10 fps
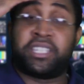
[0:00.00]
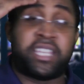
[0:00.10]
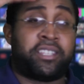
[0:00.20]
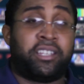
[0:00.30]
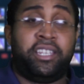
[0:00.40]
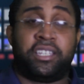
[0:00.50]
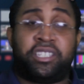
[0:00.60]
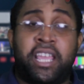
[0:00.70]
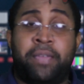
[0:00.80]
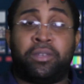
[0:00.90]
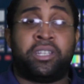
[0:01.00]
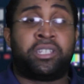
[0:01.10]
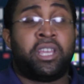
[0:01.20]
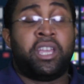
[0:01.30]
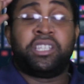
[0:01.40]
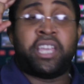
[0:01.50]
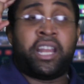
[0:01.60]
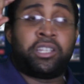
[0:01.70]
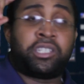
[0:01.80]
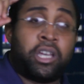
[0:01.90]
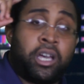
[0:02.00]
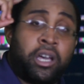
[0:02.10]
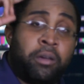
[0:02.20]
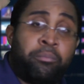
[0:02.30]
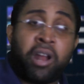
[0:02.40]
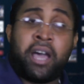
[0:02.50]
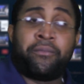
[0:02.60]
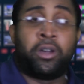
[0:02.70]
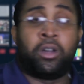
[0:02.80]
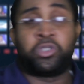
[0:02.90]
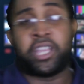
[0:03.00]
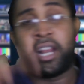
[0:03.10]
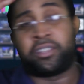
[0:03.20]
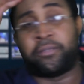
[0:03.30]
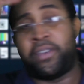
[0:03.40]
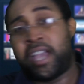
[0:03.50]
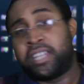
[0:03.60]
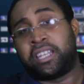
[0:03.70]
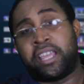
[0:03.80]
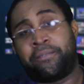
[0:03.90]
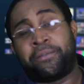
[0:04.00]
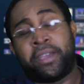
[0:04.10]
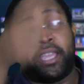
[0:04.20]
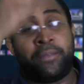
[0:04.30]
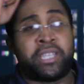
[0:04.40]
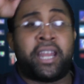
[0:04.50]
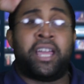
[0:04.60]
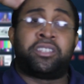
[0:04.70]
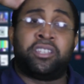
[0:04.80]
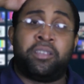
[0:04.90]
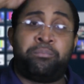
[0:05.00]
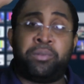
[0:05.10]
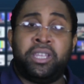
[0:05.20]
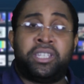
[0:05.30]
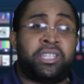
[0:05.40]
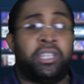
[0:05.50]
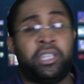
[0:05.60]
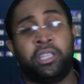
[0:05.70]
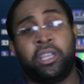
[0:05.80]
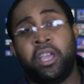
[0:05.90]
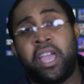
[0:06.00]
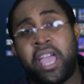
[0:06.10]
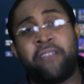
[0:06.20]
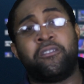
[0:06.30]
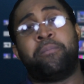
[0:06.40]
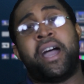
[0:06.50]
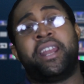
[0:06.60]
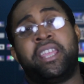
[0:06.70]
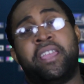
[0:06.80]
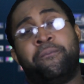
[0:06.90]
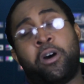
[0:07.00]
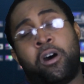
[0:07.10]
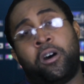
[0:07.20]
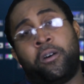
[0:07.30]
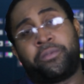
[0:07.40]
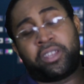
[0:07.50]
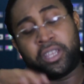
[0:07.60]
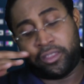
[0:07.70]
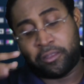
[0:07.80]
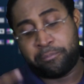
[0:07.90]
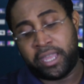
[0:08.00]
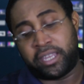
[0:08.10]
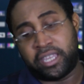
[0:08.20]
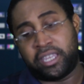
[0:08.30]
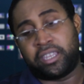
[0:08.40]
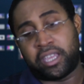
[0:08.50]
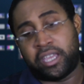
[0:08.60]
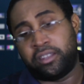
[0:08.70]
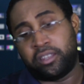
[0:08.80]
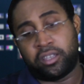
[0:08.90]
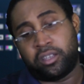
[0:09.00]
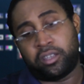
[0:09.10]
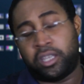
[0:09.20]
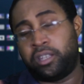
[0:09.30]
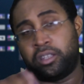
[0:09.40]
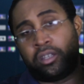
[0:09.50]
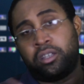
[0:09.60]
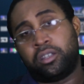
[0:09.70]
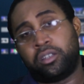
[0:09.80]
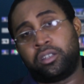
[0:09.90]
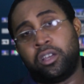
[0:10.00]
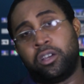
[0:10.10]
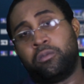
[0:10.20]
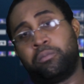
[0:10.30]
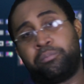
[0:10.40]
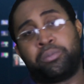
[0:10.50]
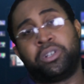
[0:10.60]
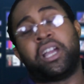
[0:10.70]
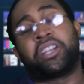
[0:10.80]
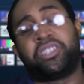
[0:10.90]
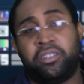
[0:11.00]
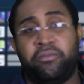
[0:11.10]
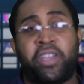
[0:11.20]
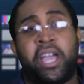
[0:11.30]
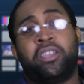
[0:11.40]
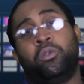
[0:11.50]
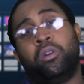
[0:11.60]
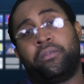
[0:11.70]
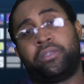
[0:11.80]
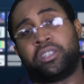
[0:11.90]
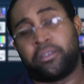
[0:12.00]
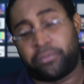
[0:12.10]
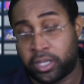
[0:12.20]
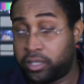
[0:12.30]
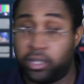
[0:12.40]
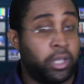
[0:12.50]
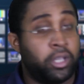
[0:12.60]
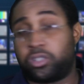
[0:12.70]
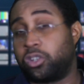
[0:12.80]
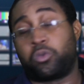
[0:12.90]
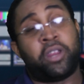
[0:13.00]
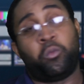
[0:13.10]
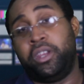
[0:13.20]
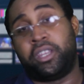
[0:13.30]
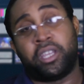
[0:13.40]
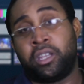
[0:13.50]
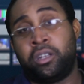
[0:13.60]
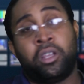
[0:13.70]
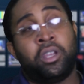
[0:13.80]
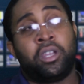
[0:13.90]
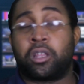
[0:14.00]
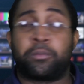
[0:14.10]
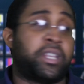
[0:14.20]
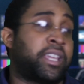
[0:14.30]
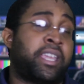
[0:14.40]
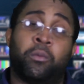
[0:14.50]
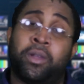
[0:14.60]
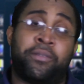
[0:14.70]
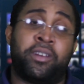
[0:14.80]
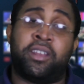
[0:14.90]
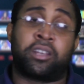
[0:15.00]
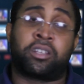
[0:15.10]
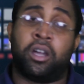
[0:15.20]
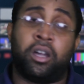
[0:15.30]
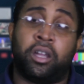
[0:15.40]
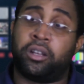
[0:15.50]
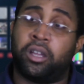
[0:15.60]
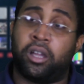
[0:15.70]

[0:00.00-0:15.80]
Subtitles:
Shout out to League of Champions. Shout out to Bravo. Shout out to Fastlane Fame. Shout out to BC. Everybody involved in the making and the you know, production value of this event. It's a great weekend. You know what I'm saying? I can't wait for the next card.